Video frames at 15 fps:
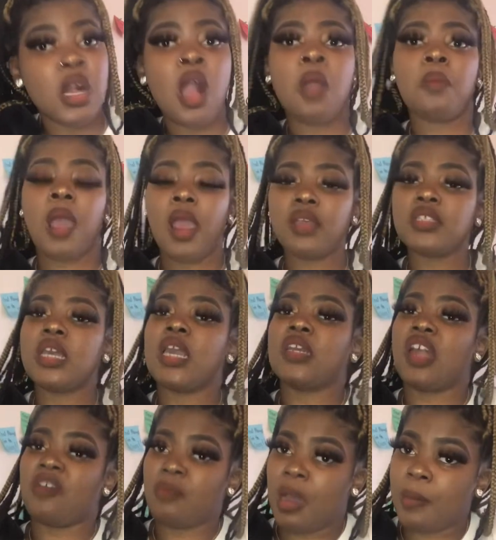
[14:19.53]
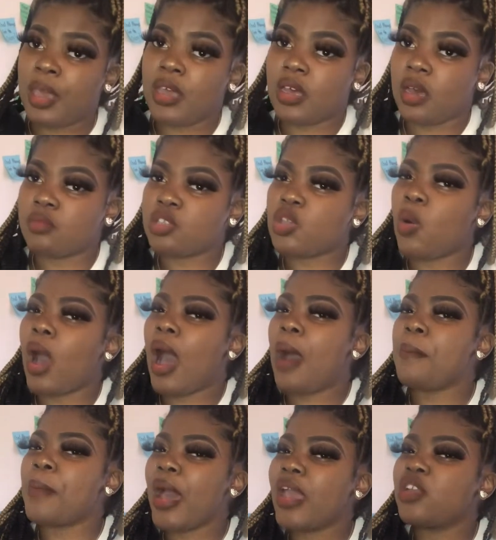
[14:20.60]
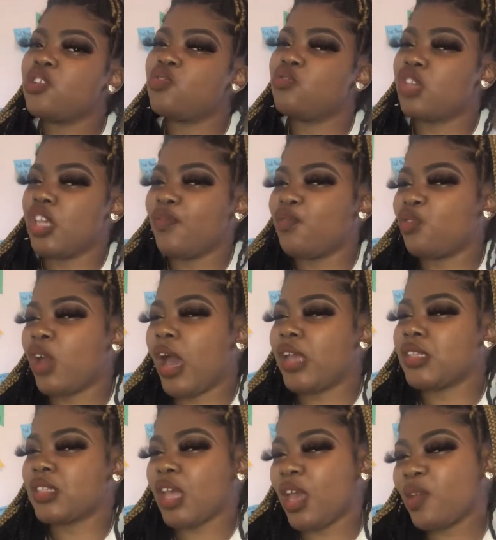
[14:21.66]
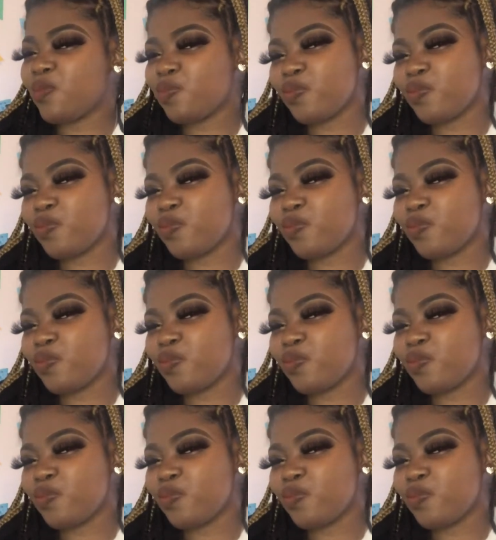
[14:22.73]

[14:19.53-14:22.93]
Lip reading: Probably taking off my makeup. So I might do give you guys that.